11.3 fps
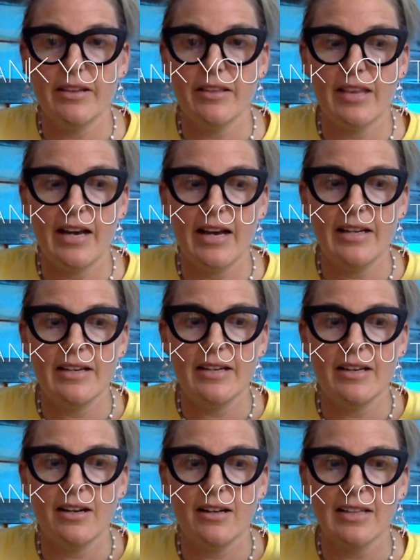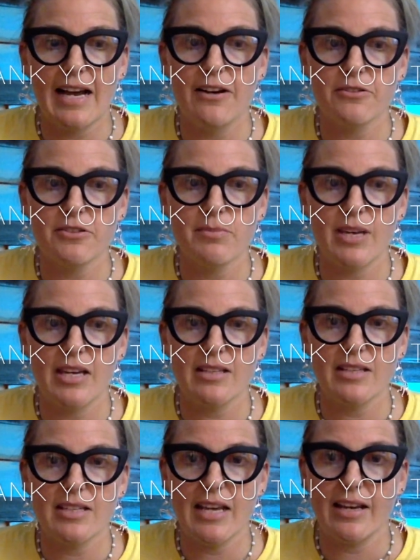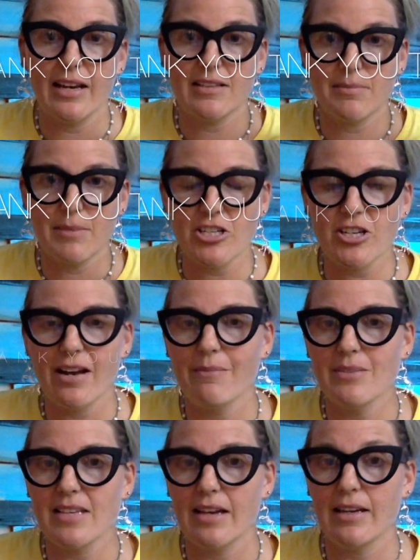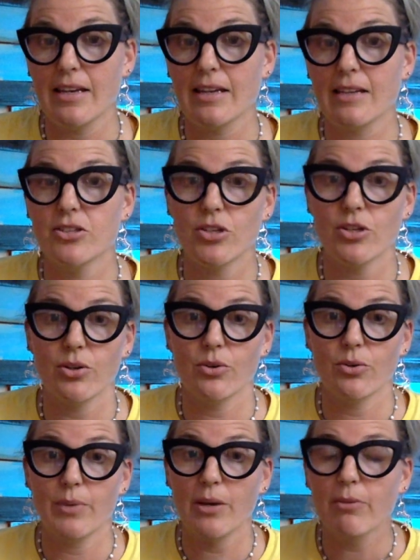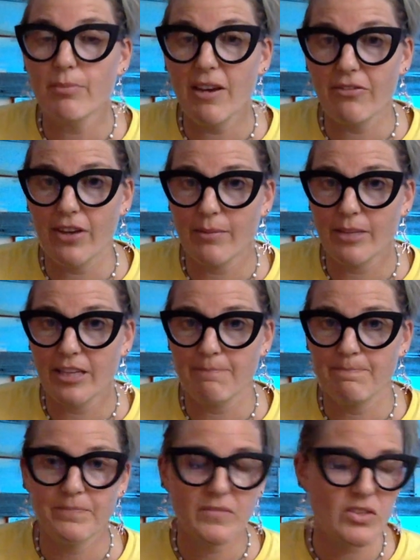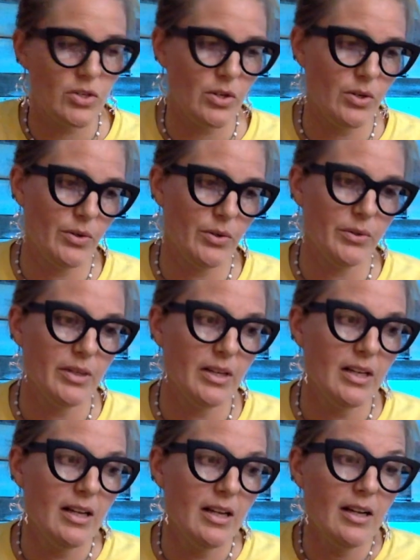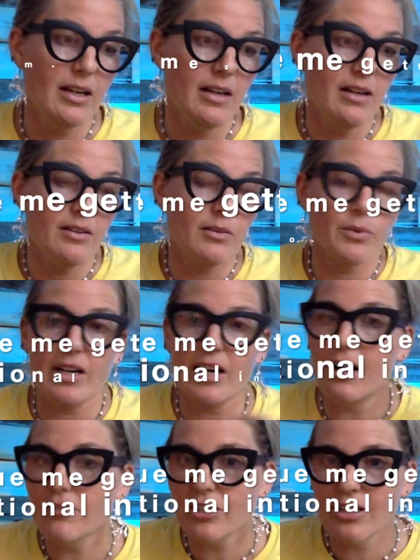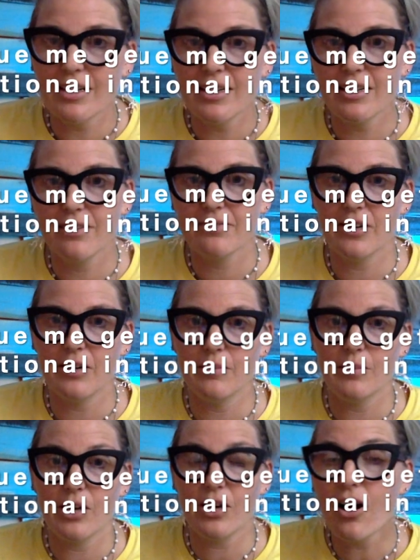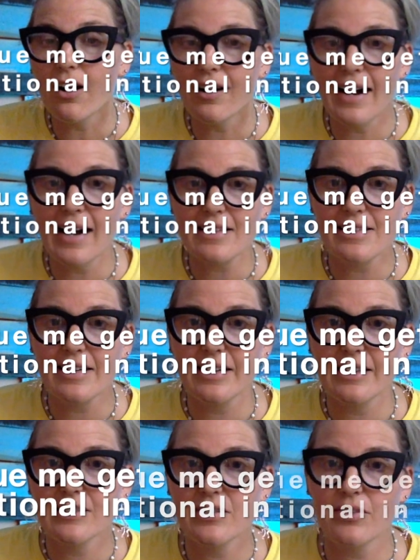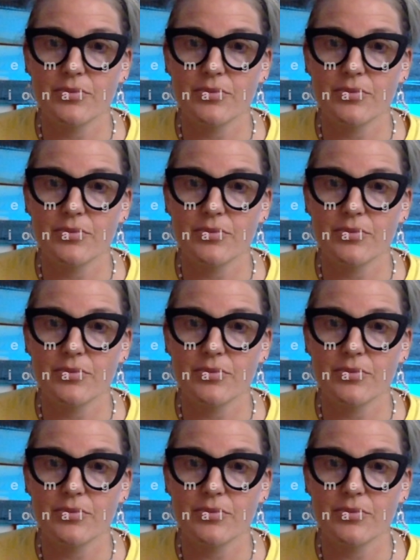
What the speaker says: that allows me to take as much time as I need to be with my family, to recover from a car accident,